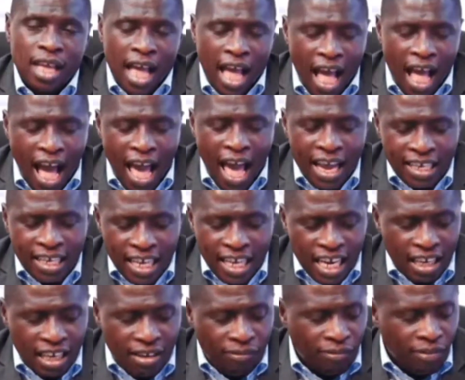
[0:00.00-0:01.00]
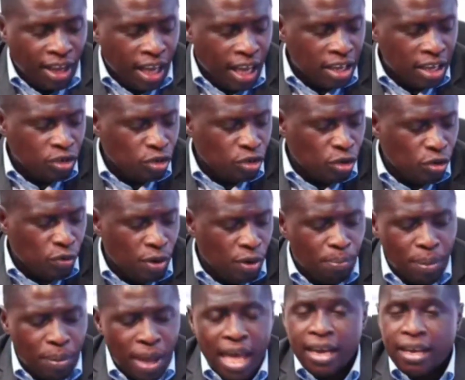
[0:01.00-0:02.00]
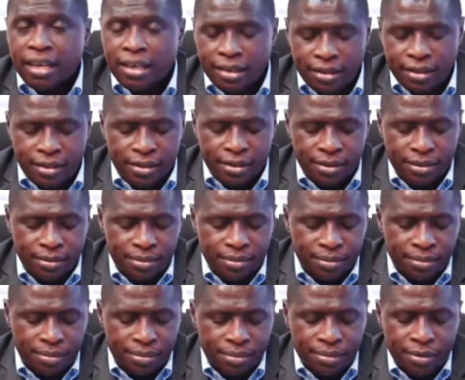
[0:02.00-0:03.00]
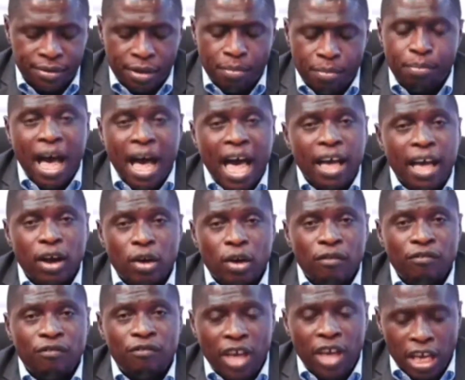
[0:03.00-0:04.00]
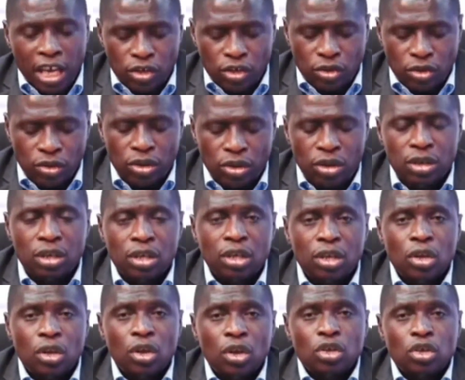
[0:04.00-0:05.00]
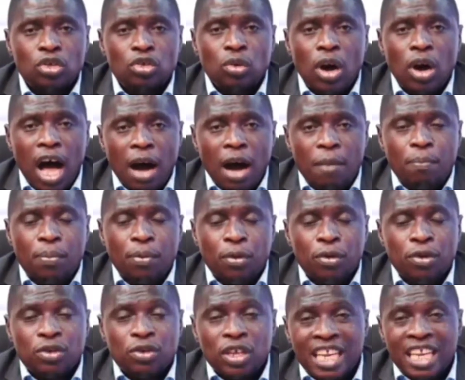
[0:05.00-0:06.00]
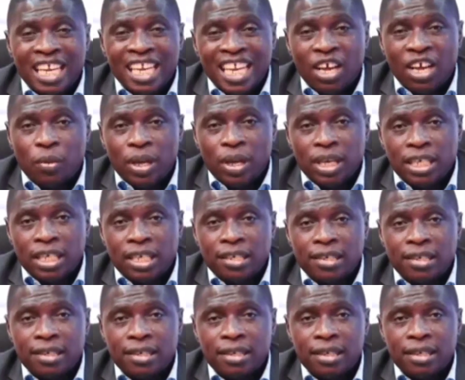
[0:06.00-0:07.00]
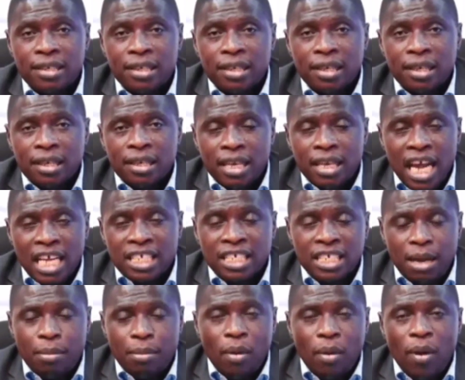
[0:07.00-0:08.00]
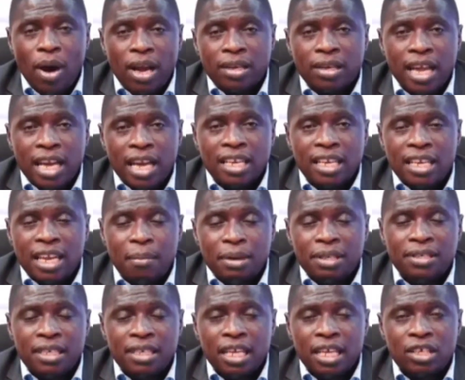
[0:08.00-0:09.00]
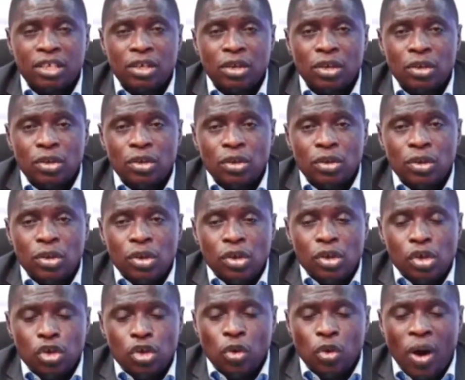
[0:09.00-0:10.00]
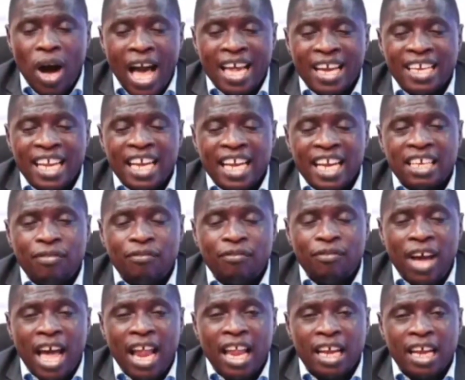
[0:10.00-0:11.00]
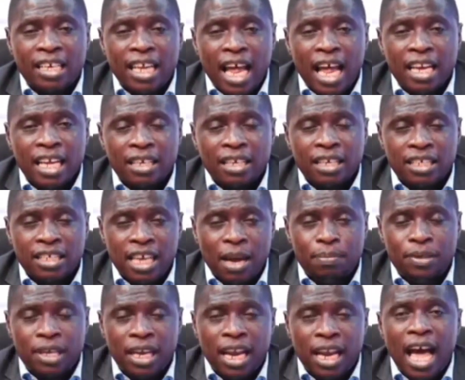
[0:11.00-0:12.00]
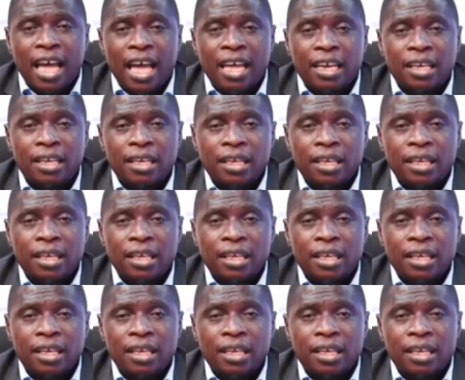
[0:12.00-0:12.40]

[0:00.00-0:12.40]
Identification, repentance by confession to uproot iniquities. That's number 1. That's the number stage. You identify, like Daniel chapter 9.